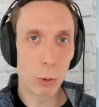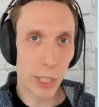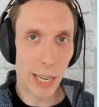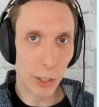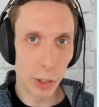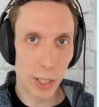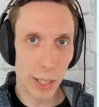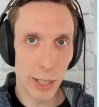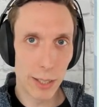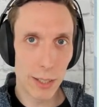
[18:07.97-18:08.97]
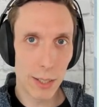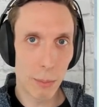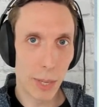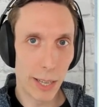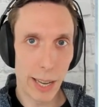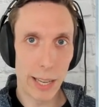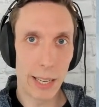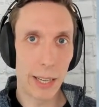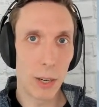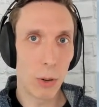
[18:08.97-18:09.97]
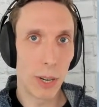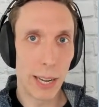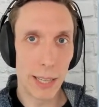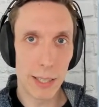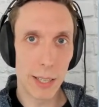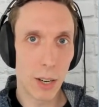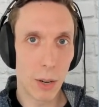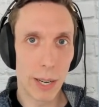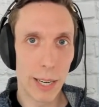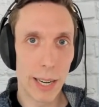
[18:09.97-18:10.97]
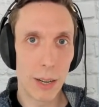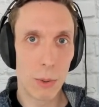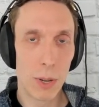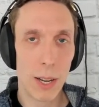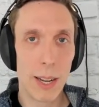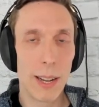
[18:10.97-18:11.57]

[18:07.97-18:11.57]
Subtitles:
challenging it is to be an AE or an SDR right now,